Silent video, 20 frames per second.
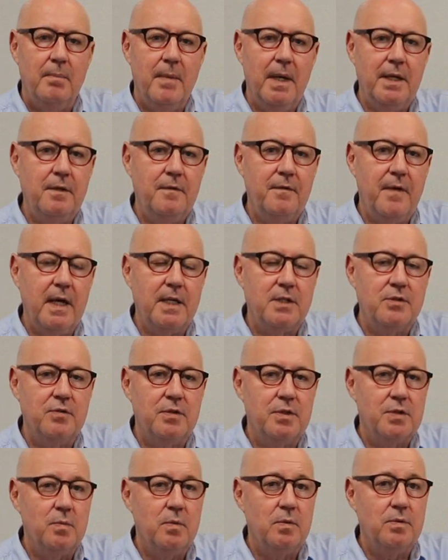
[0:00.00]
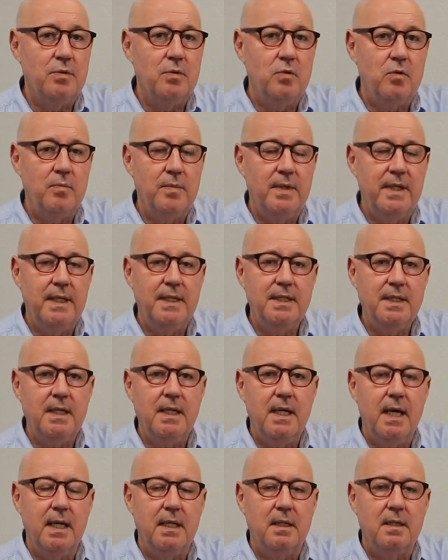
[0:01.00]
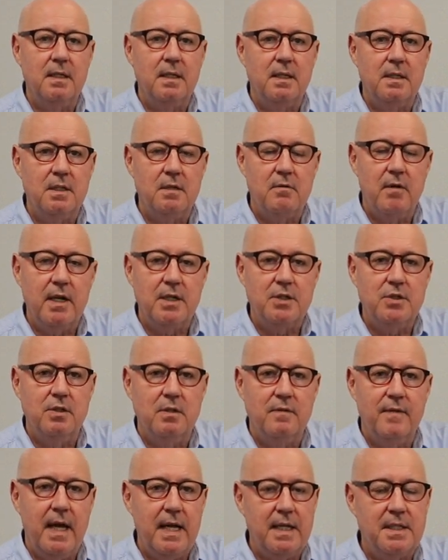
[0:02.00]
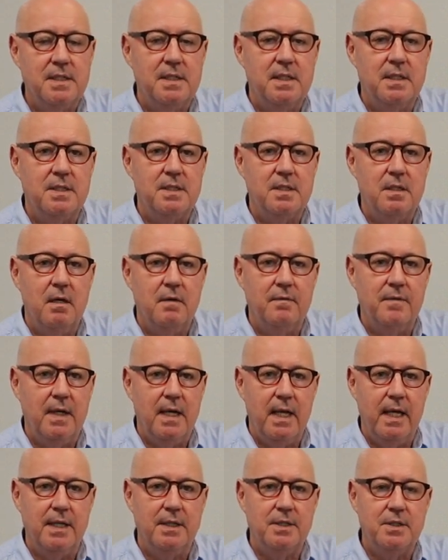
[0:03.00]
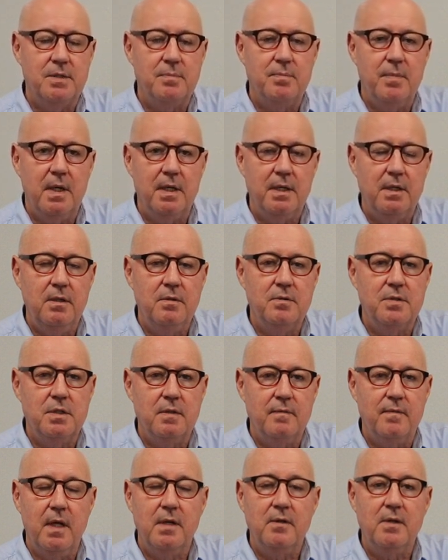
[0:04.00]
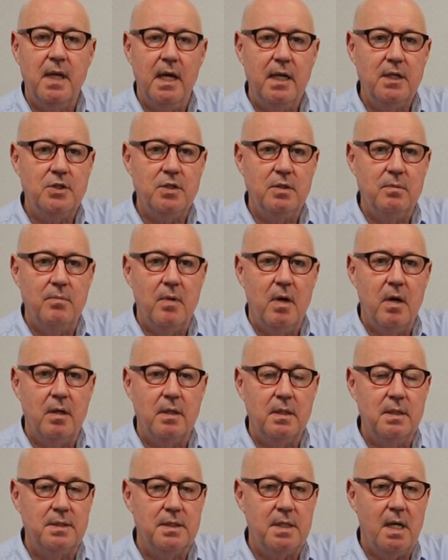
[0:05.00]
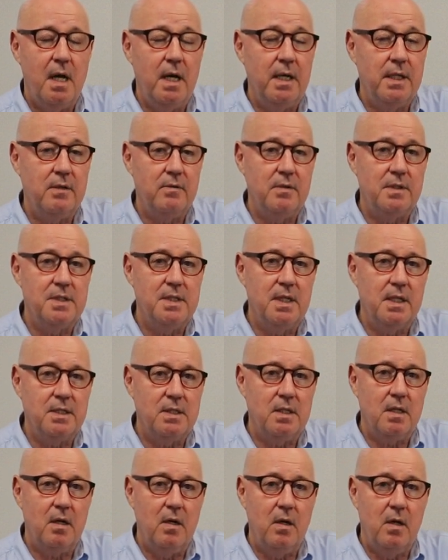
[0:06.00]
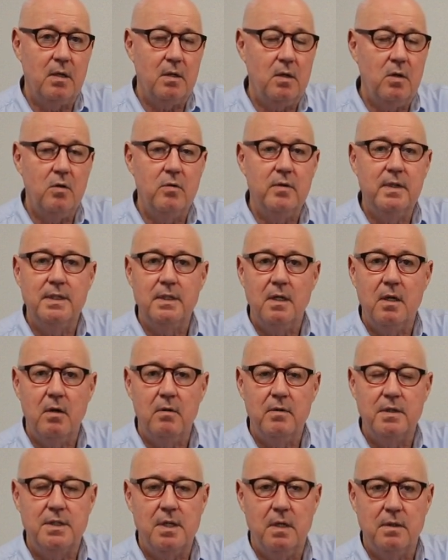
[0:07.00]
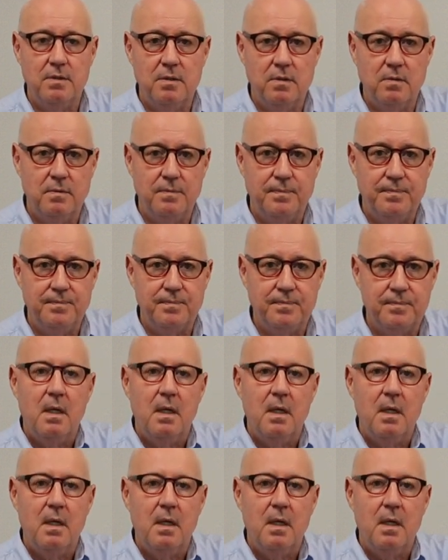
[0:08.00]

Manufacturers will normally indicate the direction of axis of a lens by use of location markers either at 6 o'clock or in the horizontal.